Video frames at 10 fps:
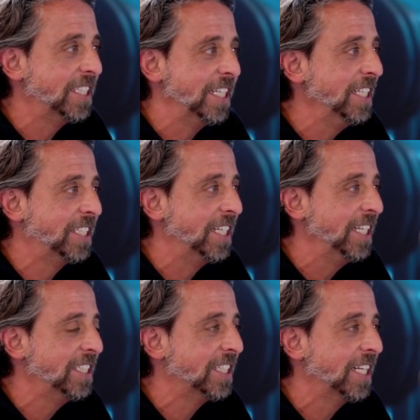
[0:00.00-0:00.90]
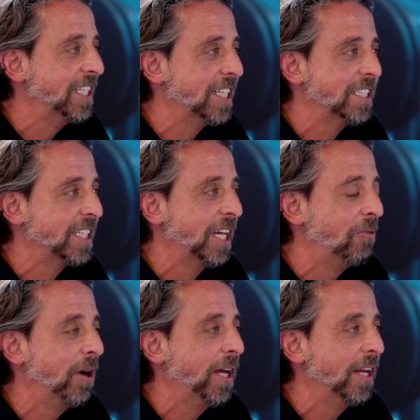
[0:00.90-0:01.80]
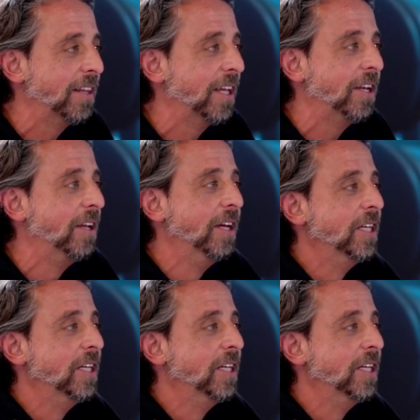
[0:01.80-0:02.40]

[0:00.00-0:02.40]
and eats and eats and doesn't gain weight, and then